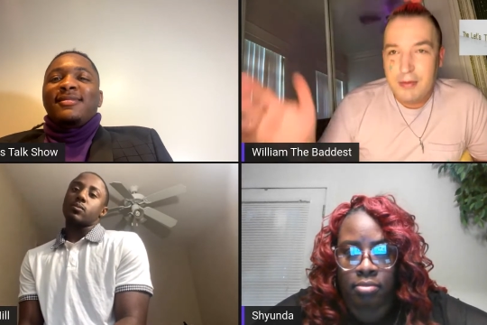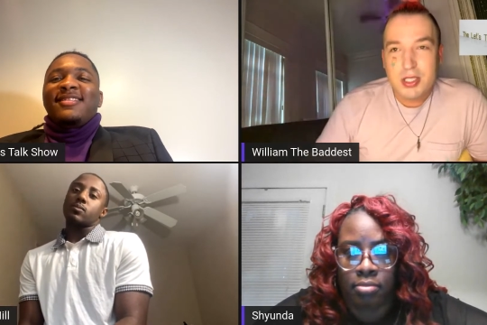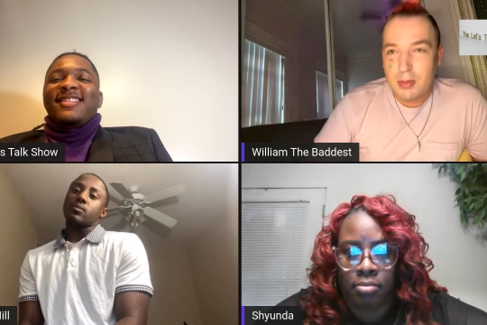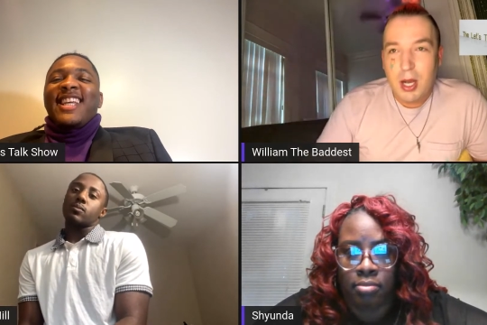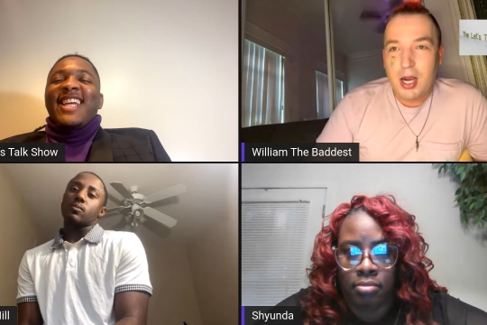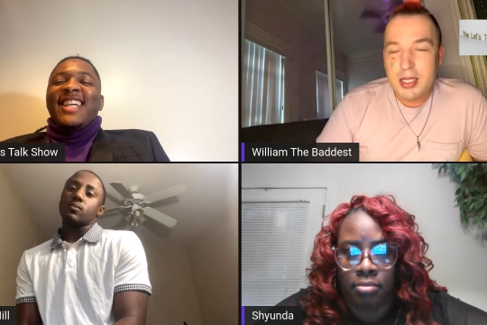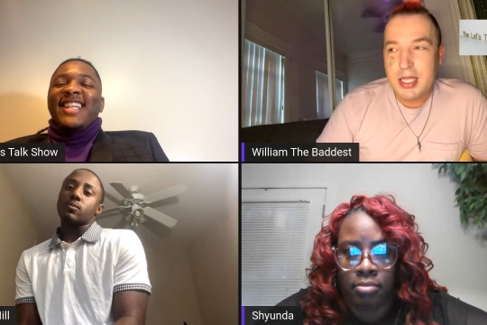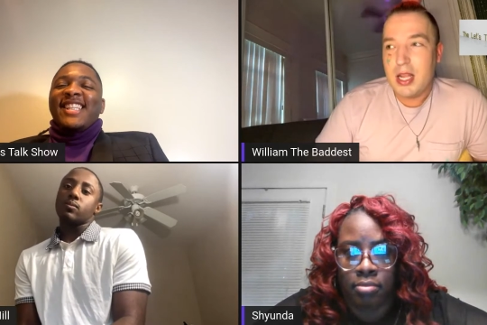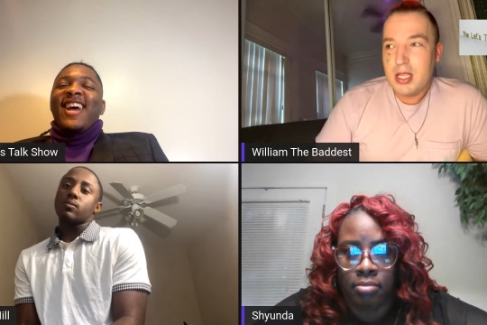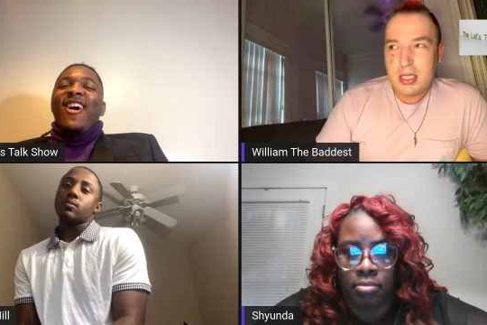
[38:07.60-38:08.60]
Speaker 1: with Shamar. Said,
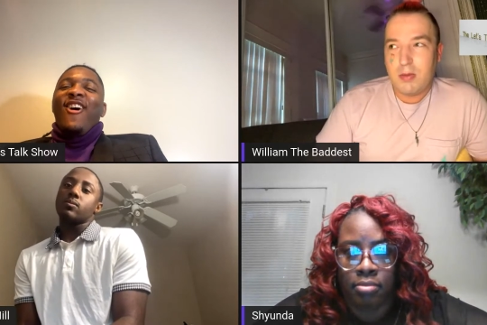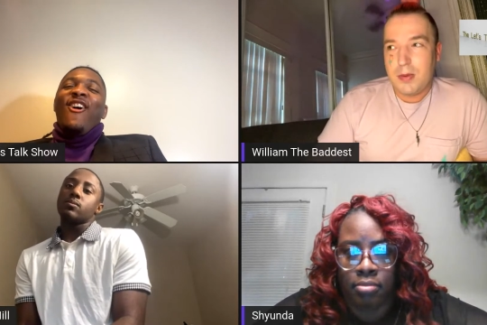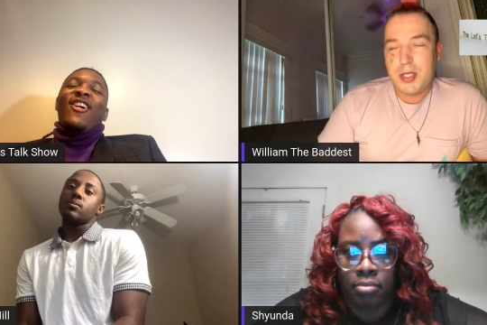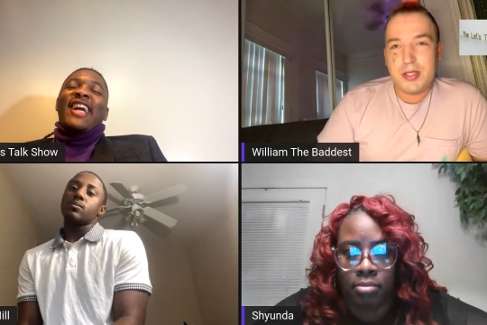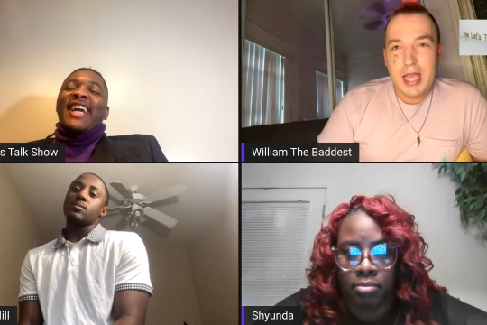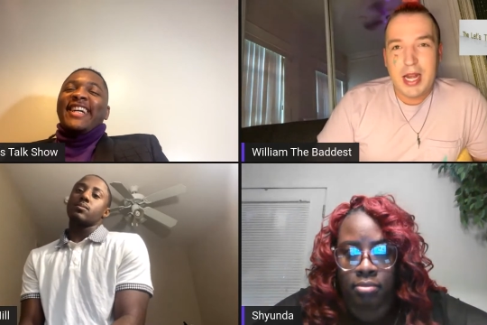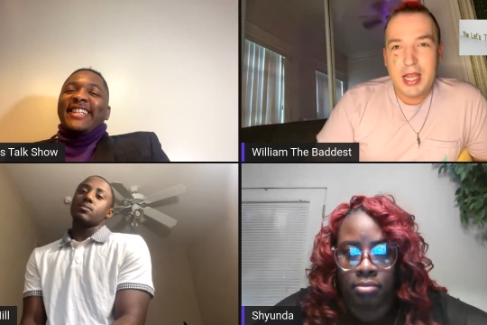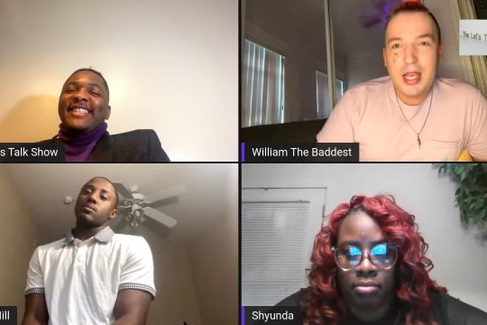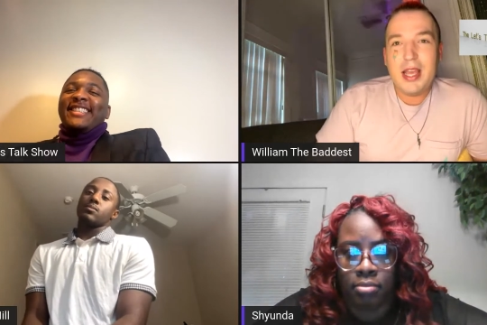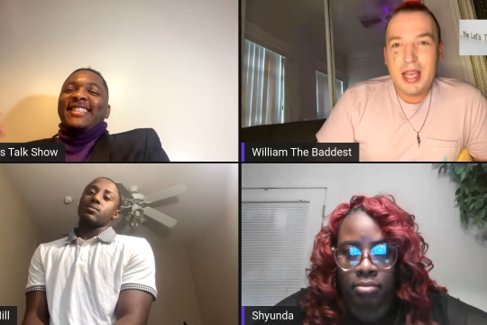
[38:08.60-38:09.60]
so oh. what was you oh. saying?
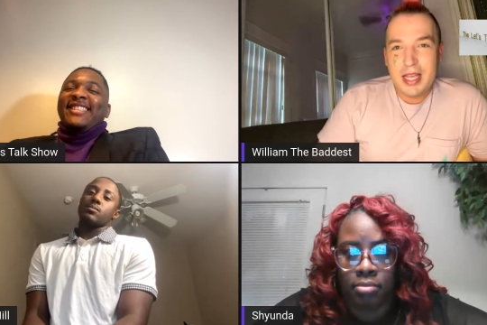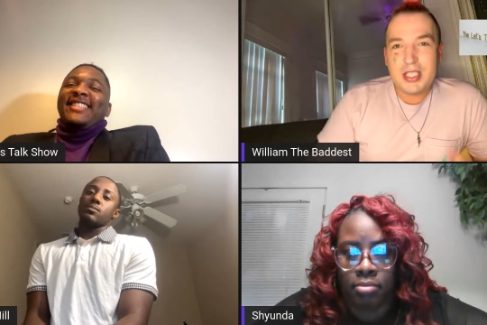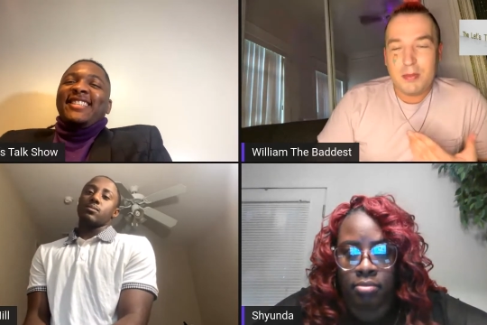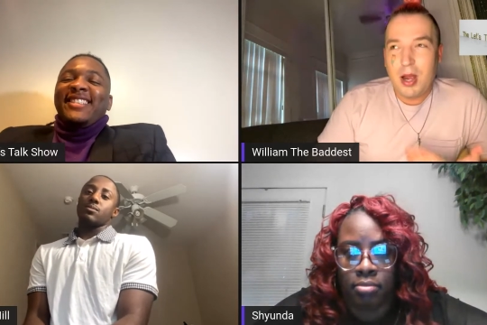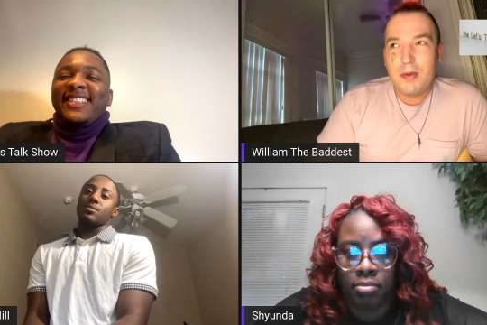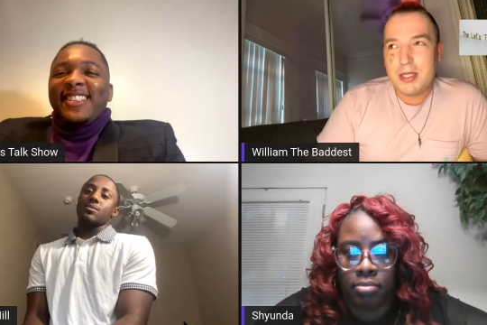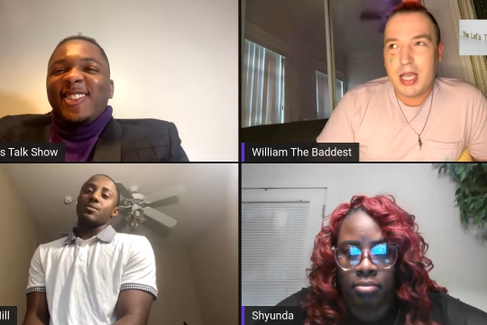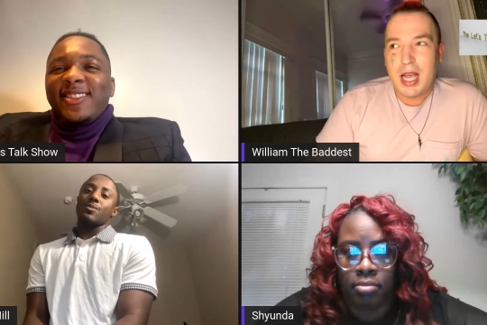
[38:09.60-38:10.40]
And Shamar was like,